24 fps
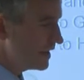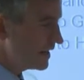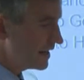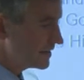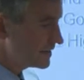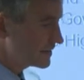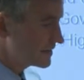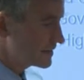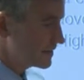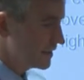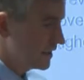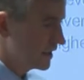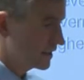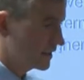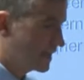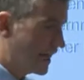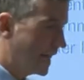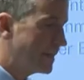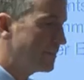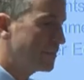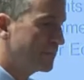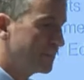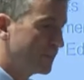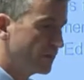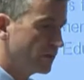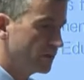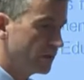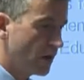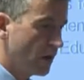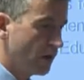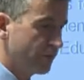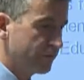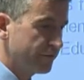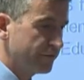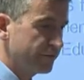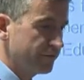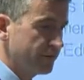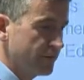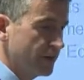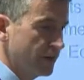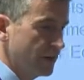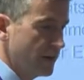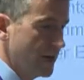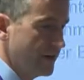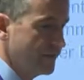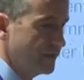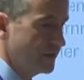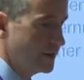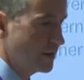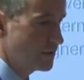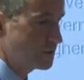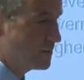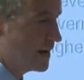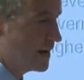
is uh, capable of uh, having those